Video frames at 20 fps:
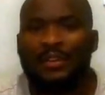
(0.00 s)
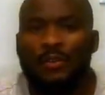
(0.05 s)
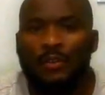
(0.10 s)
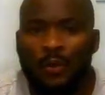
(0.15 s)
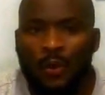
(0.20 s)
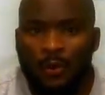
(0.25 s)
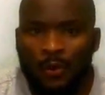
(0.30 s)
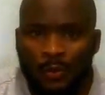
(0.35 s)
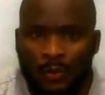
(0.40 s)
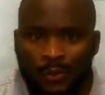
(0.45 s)

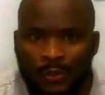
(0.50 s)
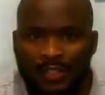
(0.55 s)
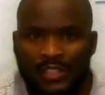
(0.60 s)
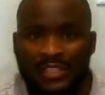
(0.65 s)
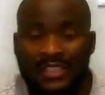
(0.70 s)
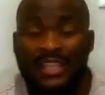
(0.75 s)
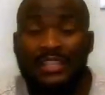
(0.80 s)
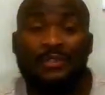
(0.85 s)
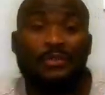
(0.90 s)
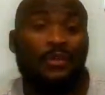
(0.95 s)
goals
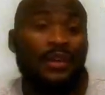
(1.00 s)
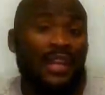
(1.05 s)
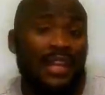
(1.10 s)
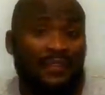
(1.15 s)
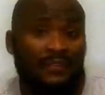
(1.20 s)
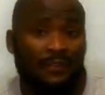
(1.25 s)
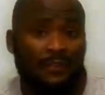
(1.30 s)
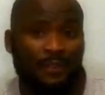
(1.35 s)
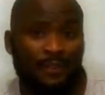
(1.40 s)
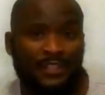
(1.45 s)
that you
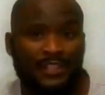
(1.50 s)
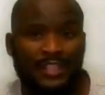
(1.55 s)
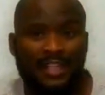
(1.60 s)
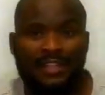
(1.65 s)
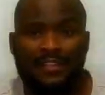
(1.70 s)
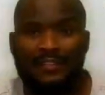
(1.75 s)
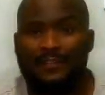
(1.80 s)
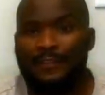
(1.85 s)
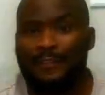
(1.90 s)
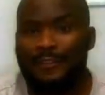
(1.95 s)
have for
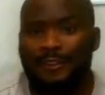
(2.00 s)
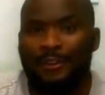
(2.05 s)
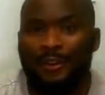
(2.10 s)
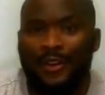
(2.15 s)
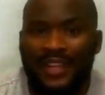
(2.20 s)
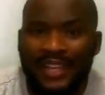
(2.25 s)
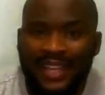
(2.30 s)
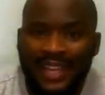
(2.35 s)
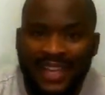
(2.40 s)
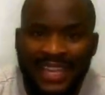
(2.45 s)
yourself,
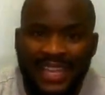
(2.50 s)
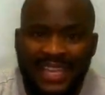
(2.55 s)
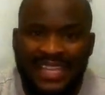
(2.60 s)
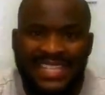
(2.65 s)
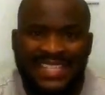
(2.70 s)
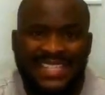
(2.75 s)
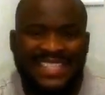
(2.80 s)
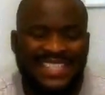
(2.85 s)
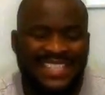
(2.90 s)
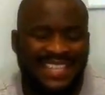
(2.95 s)
your
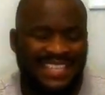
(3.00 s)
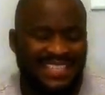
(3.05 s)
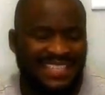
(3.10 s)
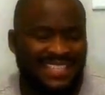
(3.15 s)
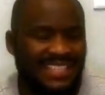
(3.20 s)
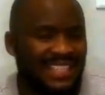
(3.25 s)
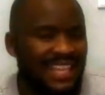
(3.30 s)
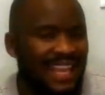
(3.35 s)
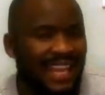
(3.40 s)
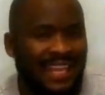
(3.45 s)
age,
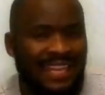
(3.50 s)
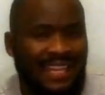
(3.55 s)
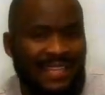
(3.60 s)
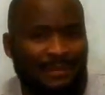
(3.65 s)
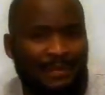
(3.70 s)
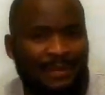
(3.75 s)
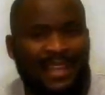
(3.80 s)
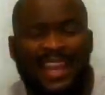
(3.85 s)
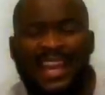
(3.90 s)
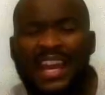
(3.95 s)

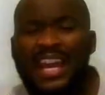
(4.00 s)
time.